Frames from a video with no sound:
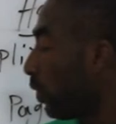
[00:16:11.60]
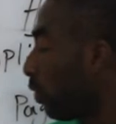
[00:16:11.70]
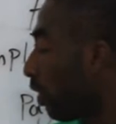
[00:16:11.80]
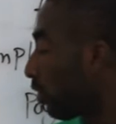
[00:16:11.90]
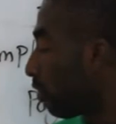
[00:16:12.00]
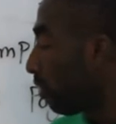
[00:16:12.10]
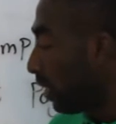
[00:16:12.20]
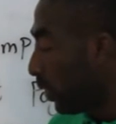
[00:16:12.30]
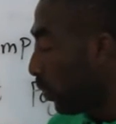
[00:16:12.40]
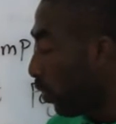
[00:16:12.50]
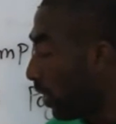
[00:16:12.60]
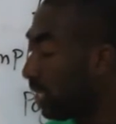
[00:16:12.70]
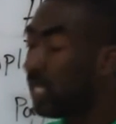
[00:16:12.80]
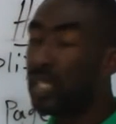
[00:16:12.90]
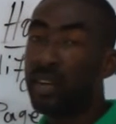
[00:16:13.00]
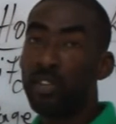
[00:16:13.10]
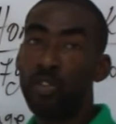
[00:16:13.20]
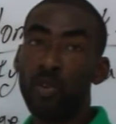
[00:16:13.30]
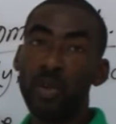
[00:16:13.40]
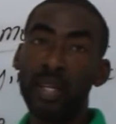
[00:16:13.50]
we got to this point, there is
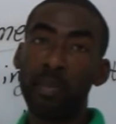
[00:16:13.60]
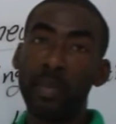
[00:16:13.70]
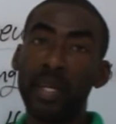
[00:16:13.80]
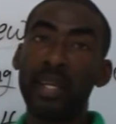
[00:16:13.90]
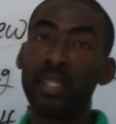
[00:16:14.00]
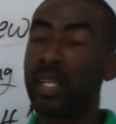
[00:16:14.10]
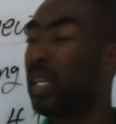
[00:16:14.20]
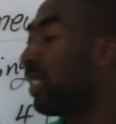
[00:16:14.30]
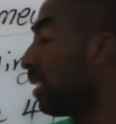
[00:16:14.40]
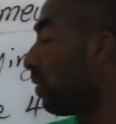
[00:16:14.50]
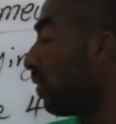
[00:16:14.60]
no number that can